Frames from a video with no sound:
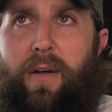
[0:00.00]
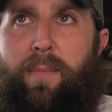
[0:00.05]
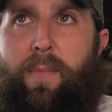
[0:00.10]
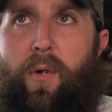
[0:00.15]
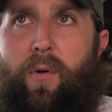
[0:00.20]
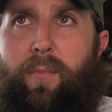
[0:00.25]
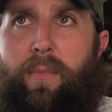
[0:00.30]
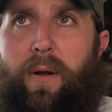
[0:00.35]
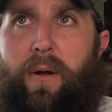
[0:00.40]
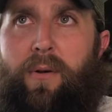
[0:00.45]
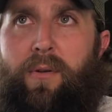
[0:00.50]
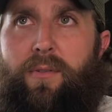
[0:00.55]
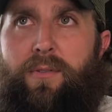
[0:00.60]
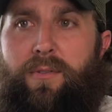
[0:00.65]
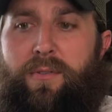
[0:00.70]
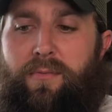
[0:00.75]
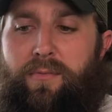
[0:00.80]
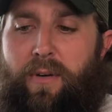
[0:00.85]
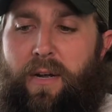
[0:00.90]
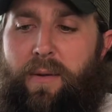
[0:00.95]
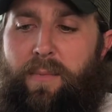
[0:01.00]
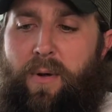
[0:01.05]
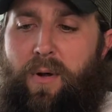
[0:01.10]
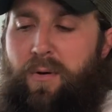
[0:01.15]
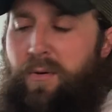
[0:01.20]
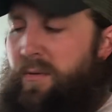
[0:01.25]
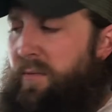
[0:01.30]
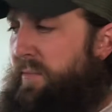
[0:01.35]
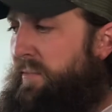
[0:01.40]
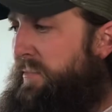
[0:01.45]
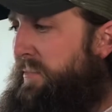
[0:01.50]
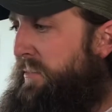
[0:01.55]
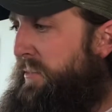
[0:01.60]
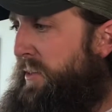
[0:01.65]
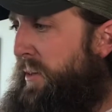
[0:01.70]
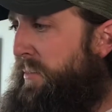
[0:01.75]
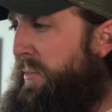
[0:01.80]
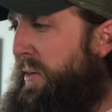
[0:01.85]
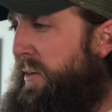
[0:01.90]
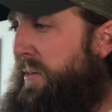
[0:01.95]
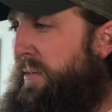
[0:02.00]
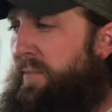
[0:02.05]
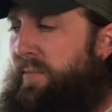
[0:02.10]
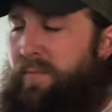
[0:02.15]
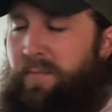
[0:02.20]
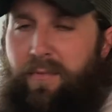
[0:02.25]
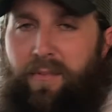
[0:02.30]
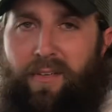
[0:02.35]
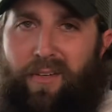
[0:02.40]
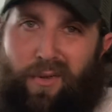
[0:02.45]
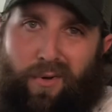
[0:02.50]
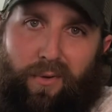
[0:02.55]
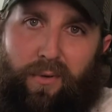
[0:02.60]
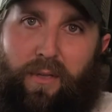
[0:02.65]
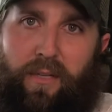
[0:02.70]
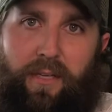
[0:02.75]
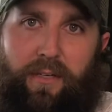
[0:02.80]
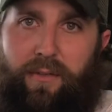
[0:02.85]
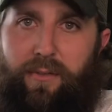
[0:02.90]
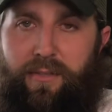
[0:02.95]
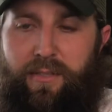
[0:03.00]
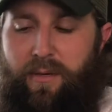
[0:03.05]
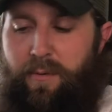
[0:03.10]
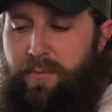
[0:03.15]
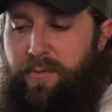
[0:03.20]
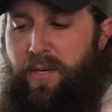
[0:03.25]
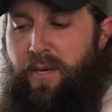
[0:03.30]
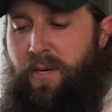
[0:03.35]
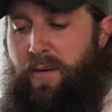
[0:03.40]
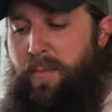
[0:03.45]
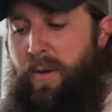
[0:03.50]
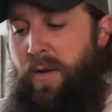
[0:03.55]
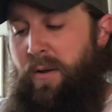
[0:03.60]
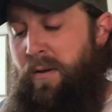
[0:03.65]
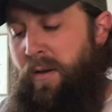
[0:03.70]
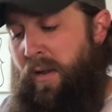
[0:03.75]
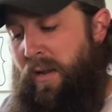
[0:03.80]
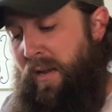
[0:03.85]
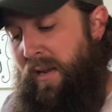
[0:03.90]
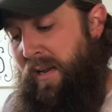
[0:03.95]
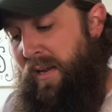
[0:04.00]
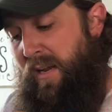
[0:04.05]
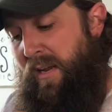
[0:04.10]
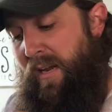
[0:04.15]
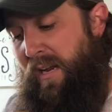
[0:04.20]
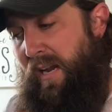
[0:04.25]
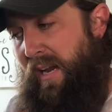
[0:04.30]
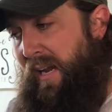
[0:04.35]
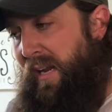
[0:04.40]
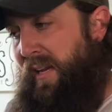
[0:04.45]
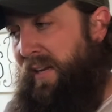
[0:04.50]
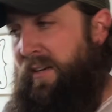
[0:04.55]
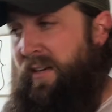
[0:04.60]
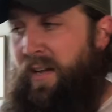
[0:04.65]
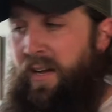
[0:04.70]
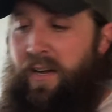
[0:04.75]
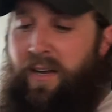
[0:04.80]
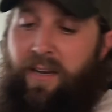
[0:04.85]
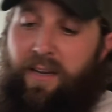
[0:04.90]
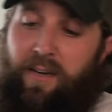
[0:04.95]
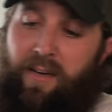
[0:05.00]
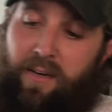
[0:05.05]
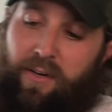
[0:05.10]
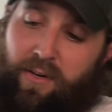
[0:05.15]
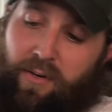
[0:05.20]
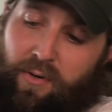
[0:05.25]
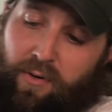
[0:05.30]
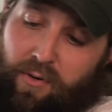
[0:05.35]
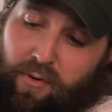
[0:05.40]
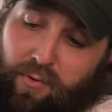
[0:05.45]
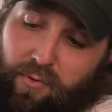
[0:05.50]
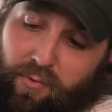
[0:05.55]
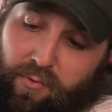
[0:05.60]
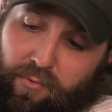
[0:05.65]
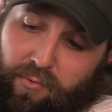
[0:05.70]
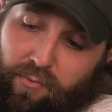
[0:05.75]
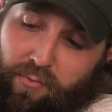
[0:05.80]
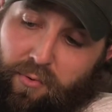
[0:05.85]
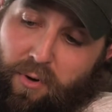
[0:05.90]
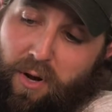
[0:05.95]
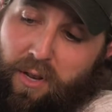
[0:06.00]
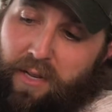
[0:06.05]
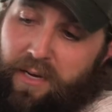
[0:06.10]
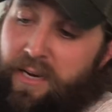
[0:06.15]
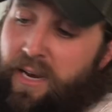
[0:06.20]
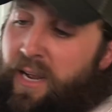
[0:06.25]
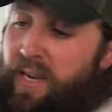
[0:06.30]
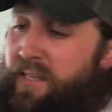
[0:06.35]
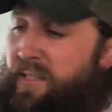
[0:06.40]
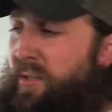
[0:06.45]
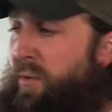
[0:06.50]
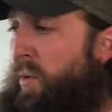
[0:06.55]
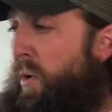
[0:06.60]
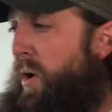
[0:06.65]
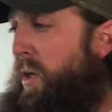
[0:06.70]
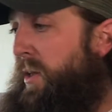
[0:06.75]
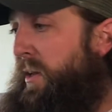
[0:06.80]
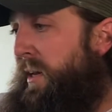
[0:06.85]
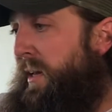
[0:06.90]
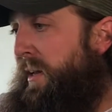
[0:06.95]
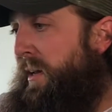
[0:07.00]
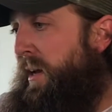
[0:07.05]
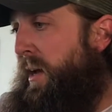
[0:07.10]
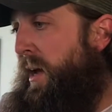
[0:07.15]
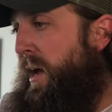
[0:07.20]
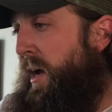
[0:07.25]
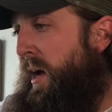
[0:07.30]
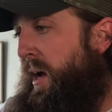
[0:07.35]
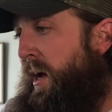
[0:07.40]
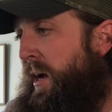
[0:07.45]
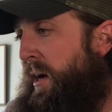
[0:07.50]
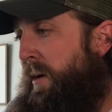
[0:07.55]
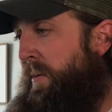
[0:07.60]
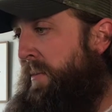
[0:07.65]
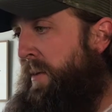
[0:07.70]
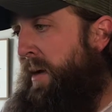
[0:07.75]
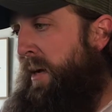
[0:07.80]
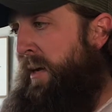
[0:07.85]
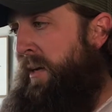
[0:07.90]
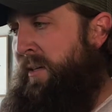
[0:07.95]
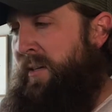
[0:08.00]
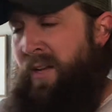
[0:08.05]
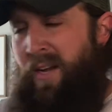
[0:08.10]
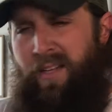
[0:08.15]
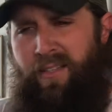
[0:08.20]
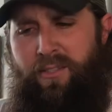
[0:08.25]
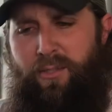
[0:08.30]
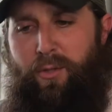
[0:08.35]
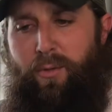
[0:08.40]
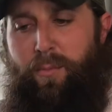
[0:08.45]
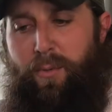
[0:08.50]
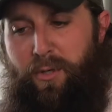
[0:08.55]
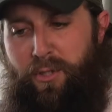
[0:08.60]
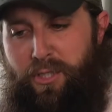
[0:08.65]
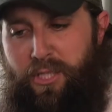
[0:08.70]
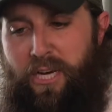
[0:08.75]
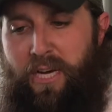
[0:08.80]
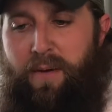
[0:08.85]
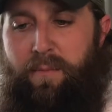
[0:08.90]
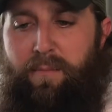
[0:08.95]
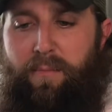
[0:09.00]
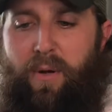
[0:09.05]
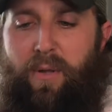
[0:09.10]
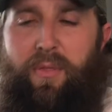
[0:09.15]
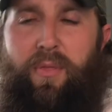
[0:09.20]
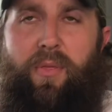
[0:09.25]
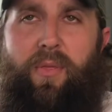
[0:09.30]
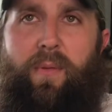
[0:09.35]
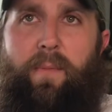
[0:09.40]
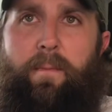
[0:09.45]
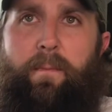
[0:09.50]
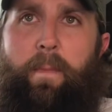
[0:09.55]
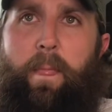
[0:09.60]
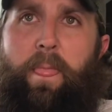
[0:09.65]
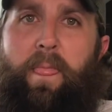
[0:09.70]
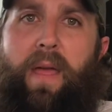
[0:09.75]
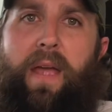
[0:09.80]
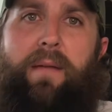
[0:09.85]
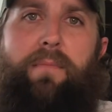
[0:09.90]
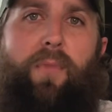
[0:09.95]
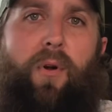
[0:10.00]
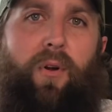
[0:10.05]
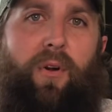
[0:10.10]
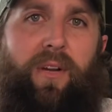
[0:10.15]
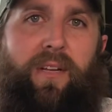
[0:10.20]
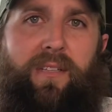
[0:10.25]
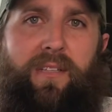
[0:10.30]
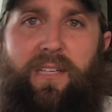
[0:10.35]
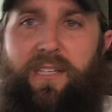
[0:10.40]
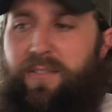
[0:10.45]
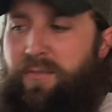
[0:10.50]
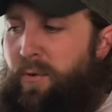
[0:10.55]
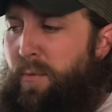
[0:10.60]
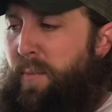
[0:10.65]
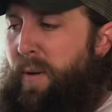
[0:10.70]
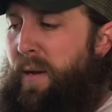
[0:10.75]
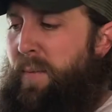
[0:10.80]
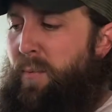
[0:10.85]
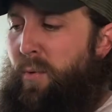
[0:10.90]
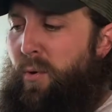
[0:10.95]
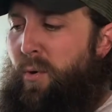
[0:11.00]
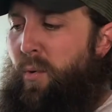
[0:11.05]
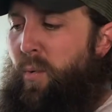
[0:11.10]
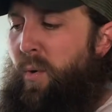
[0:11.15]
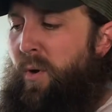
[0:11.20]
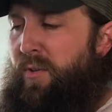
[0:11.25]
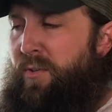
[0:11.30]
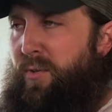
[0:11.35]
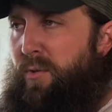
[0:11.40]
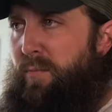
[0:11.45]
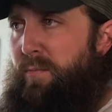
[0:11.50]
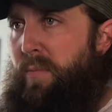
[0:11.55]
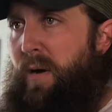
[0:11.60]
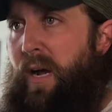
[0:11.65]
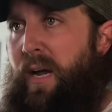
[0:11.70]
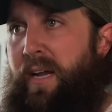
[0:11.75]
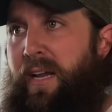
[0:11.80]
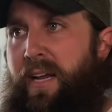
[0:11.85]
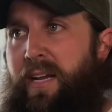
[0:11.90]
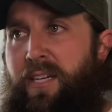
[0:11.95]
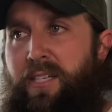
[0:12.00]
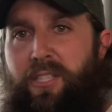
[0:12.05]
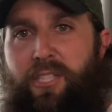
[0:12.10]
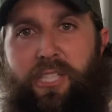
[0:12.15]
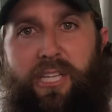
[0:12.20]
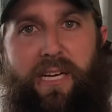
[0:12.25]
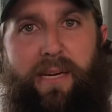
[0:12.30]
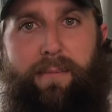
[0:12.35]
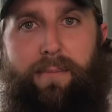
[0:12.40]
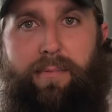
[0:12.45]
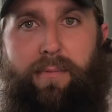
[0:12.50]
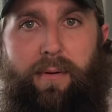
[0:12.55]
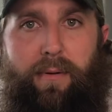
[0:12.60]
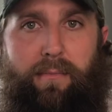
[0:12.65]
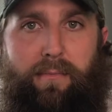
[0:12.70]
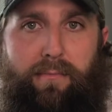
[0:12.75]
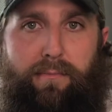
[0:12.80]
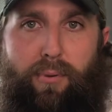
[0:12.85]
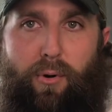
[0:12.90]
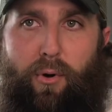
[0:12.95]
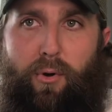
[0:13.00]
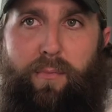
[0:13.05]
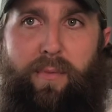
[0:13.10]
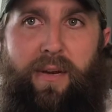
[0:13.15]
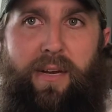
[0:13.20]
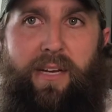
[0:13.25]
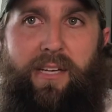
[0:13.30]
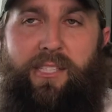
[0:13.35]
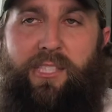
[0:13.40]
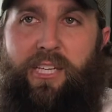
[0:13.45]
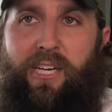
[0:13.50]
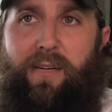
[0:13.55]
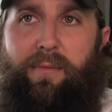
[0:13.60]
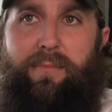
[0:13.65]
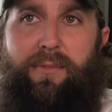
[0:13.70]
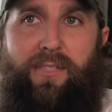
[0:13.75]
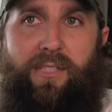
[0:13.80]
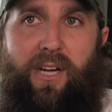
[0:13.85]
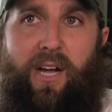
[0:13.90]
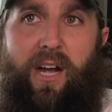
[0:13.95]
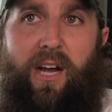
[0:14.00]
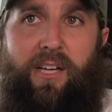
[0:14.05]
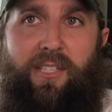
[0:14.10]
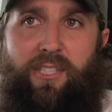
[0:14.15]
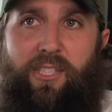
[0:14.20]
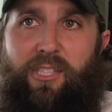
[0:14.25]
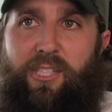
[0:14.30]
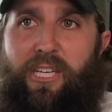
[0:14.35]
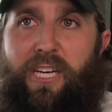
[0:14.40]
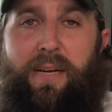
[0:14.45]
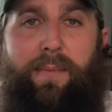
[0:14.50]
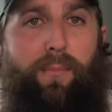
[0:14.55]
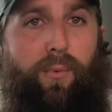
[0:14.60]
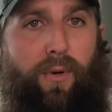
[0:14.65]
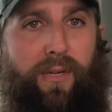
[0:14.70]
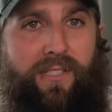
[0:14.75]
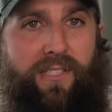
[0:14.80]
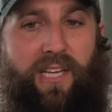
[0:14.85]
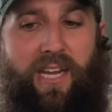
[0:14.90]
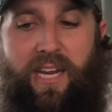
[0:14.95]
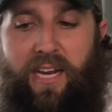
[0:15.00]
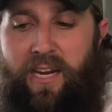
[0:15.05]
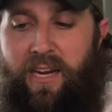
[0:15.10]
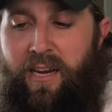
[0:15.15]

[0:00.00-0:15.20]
barrels, Freedom Oak something. Google it, you'll see what I'm talking about. And really nice quality, not super cheap, but they market these for people who want to buy a cheap bourbon, a cheap scotch, a cheap whiskey,